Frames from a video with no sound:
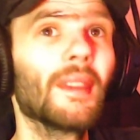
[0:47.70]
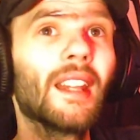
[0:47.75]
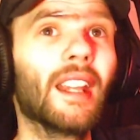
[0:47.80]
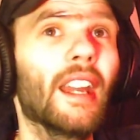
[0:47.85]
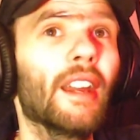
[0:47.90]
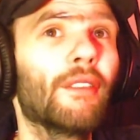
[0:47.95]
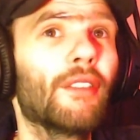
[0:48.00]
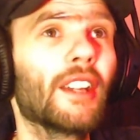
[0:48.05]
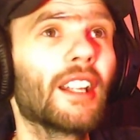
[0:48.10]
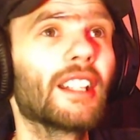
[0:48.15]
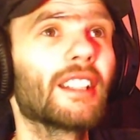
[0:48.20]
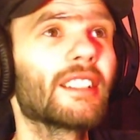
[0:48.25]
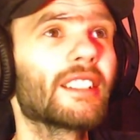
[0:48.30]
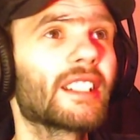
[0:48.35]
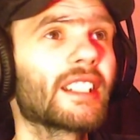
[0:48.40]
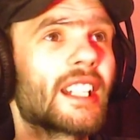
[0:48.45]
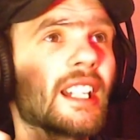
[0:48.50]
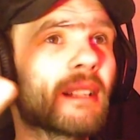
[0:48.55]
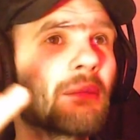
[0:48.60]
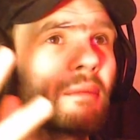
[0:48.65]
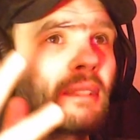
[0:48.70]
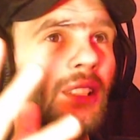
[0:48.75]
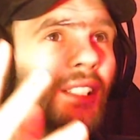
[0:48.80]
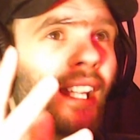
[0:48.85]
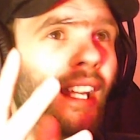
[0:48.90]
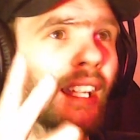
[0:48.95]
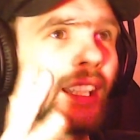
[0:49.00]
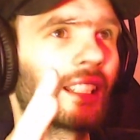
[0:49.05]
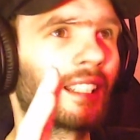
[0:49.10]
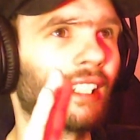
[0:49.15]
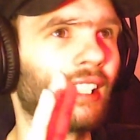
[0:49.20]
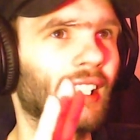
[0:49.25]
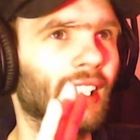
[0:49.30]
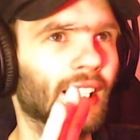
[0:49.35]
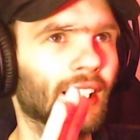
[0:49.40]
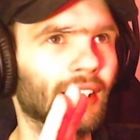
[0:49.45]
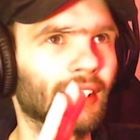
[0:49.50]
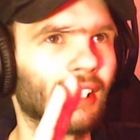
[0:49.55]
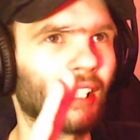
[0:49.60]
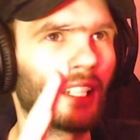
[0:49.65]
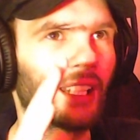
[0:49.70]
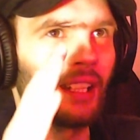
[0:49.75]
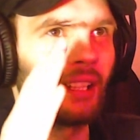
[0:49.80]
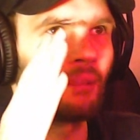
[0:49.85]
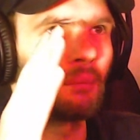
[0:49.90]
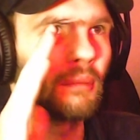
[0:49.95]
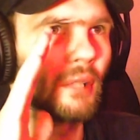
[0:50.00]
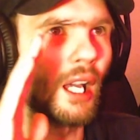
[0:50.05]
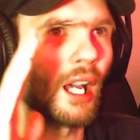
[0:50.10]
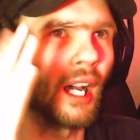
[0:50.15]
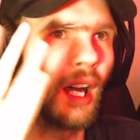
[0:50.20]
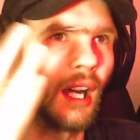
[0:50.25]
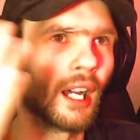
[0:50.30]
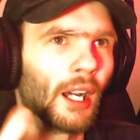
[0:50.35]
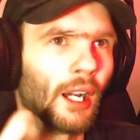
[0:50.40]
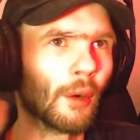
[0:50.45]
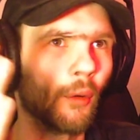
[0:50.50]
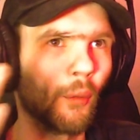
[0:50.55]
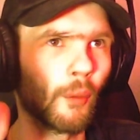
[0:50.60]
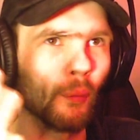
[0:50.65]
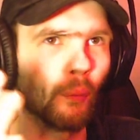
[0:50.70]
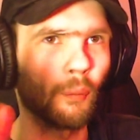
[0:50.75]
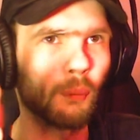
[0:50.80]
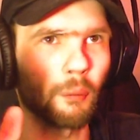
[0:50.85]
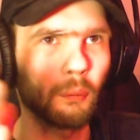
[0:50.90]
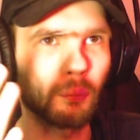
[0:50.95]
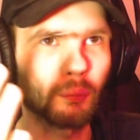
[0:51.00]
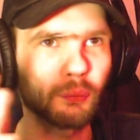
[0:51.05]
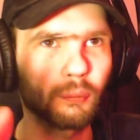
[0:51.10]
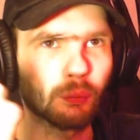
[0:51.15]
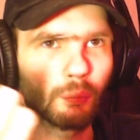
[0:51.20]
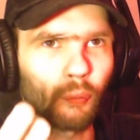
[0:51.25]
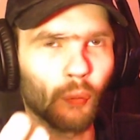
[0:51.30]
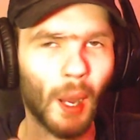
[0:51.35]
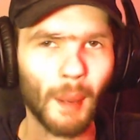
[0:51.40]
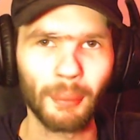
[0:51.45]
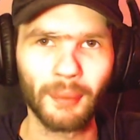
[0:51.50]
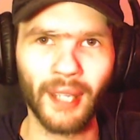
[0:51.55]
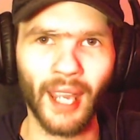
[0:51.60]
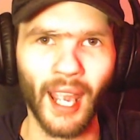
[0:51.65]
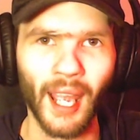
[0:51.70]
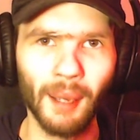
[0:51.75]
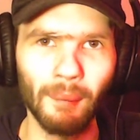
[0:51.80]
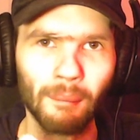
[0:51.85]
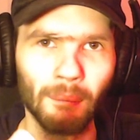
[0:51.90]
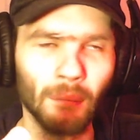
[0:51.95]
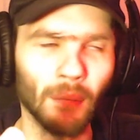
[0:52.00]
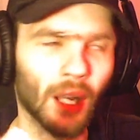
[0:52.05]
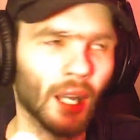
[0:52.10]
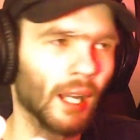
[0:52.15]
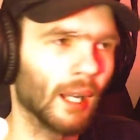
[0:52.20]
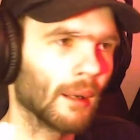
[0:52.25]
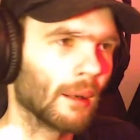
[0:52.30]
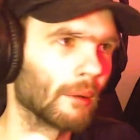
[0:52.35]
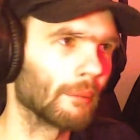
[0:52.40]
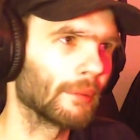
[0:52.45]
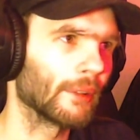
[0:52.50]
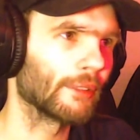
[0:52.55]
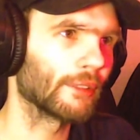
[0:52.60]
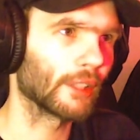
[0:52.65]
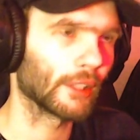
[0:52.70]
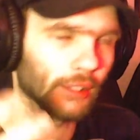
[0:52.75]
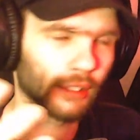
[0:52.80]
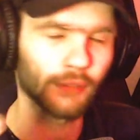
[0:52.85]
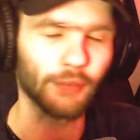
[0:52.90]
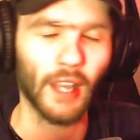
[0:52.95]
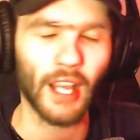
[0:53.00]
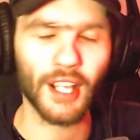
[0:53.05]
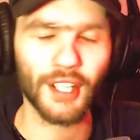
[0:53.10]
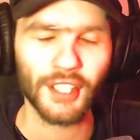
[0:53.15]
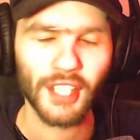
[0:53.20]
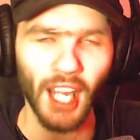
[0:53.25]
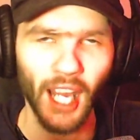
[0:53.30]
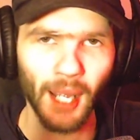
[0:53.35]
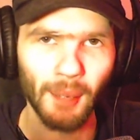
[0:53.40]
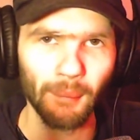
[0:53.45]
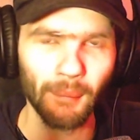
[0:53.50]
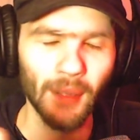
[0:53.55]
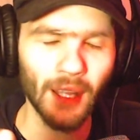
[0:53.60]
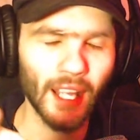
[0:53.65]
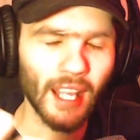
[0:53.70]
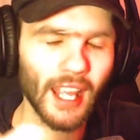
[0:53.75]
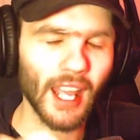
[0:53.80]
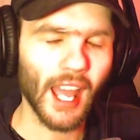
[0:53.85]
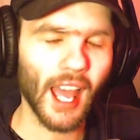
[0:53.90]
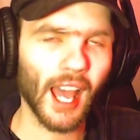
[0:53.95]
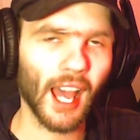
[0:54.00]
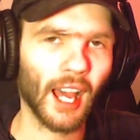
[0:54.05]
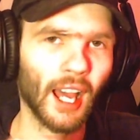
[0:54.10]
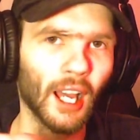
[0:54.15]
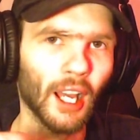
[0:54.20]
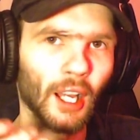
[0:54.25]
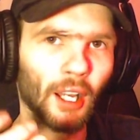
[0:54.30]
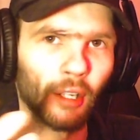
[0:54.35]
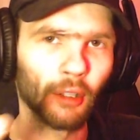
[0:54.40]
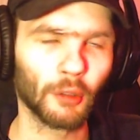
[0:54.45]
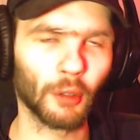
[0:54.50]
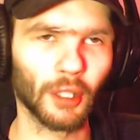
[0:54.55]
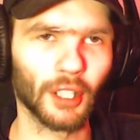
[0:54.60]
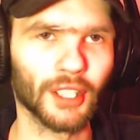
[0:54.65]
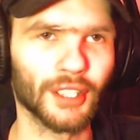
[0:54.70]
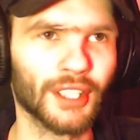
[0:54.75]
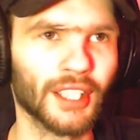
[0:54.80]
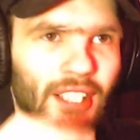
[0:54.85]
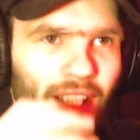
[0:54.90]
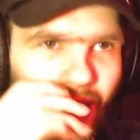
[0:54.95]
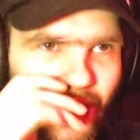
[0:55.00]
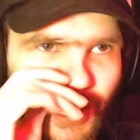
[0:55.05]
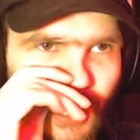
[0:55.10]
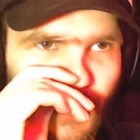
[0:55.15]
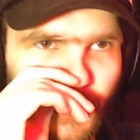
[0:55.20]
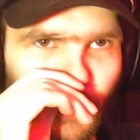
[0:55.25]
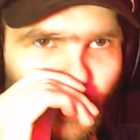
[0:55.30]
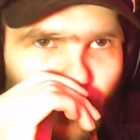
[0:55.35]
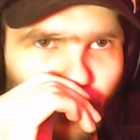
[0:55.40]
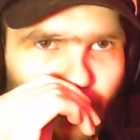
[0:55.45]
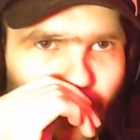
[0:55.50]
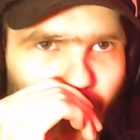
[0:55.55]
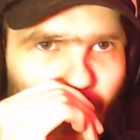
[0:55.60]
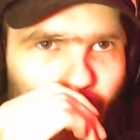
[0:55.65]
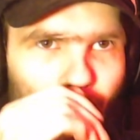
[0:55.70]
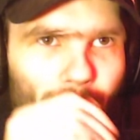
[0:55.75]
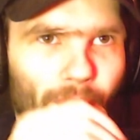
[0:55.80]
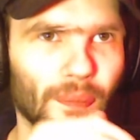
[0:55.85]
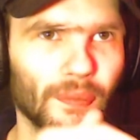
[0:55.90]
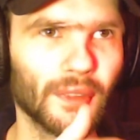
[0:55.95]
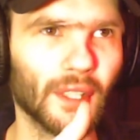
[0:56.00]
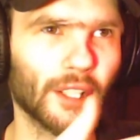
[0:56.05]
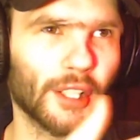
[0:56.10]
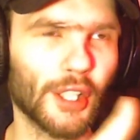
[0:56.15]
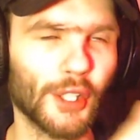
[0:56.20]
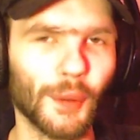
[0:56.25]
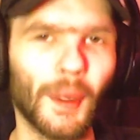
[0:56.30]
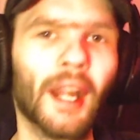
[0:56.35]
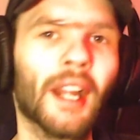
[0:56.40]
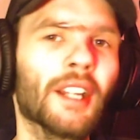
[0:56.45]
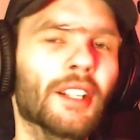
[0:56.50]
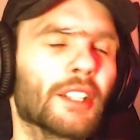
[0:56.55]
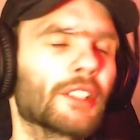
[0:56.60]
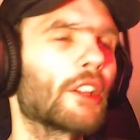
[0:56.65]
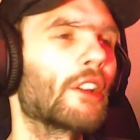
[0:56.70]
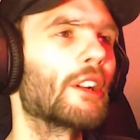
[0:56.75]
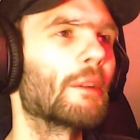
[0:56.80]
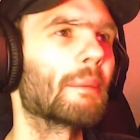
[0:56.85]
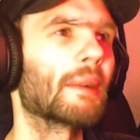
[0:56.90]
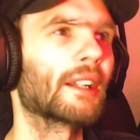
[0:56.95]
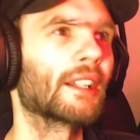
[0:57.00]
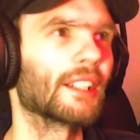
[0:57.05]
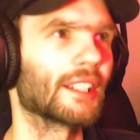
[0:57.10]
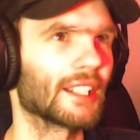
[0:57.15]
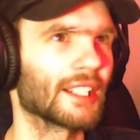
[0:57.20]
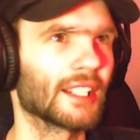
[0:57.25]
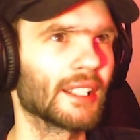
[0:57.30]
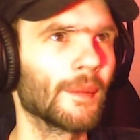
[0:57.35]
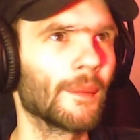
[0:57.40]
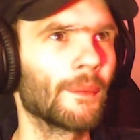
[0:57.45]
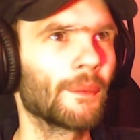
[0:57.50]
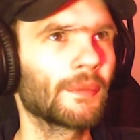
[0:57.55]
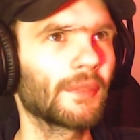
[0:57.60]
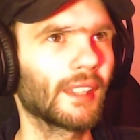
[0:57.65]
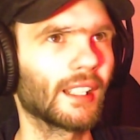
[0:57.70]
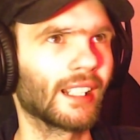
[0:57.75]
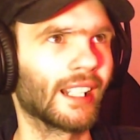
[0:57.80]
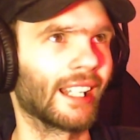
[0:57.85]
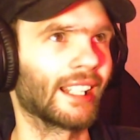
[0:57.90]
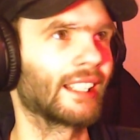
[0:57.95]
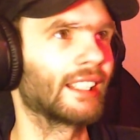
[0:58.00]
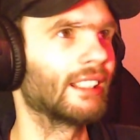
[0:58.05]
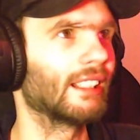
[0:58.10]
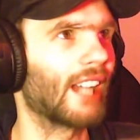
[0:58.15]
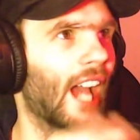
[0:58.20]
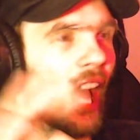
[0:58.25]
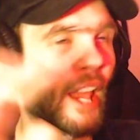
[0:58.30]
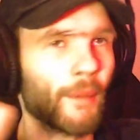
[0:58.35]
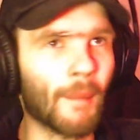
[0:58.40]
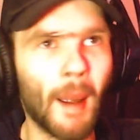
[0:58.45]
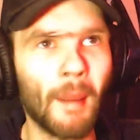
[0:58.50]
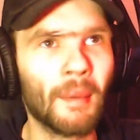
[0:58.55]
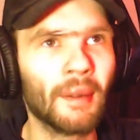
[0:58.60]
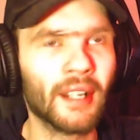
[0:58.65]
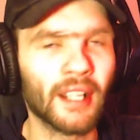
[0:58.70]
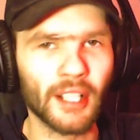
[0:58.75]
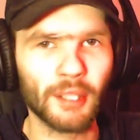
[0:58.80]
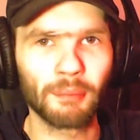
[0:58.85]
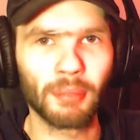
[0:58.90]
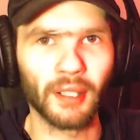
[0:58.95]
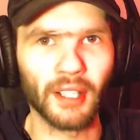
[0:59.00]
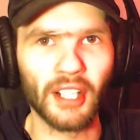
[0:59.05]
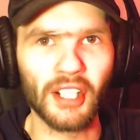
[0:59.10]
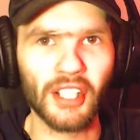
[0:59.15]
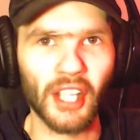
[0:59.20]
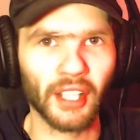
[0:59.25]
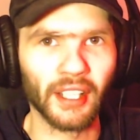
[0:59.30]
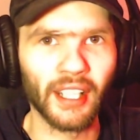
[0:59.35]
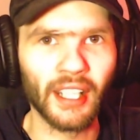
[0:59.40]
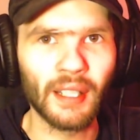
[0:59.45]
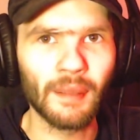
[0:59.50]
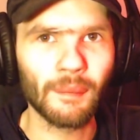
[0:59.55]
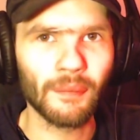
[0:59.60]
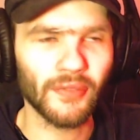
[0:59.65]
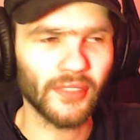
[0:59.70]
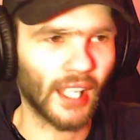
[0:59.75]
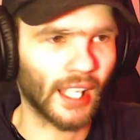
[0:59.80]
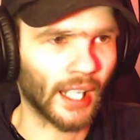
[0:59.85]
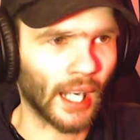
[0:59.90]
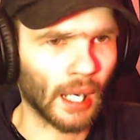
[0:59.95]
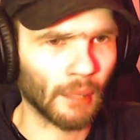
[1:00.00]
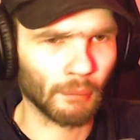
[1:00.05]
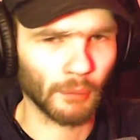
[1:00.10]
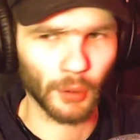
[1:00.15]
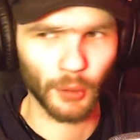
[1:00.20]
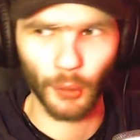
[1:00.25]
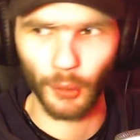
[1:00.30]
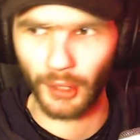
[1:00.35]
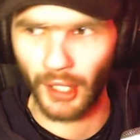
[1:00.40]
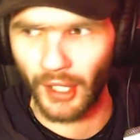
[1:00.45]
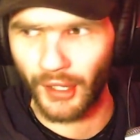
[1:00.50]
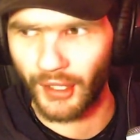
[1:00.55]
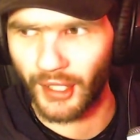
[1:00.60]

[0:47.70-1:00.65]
if it seems like uh, the uh, webcam, uh, the, the face cam uh, quality is a little bit strange, it's only because, like, at the moment it's pretty sunny, and I'm recording